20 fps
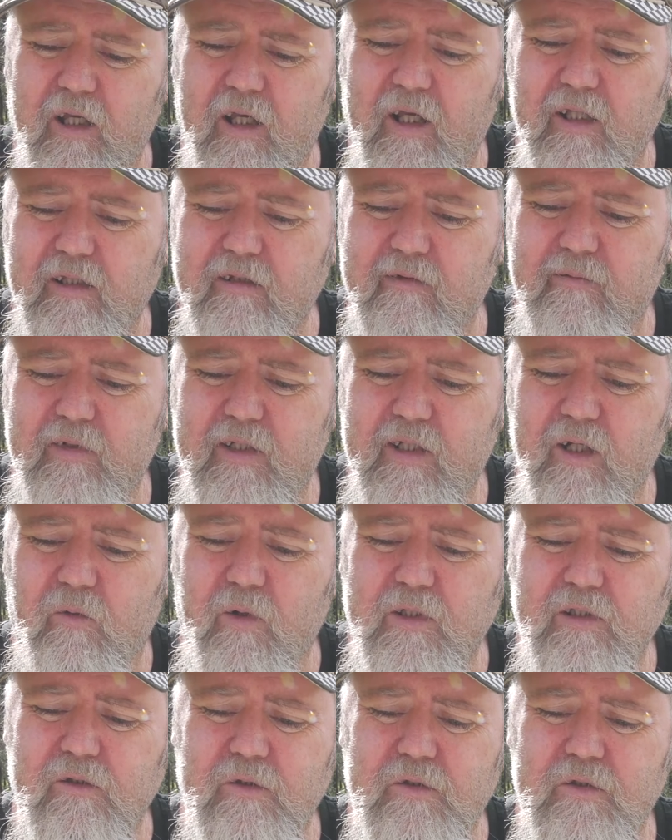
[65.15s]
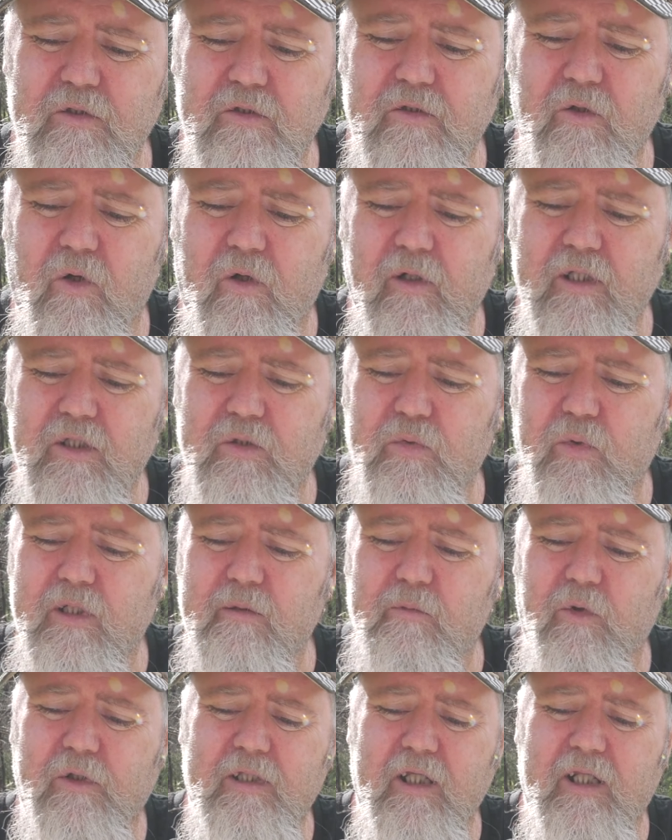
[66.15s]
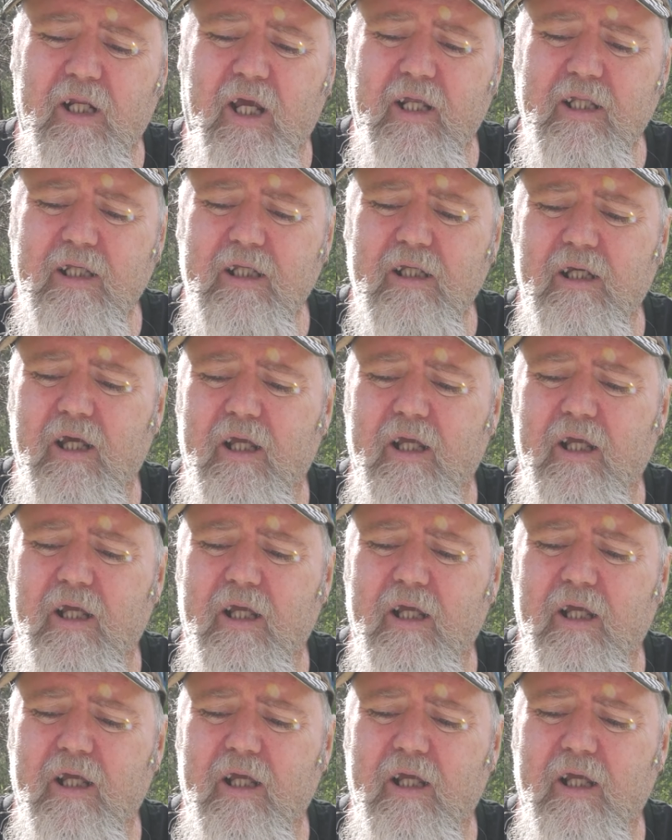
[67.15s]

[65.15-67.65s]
And the video resolution is 1920 by 1080.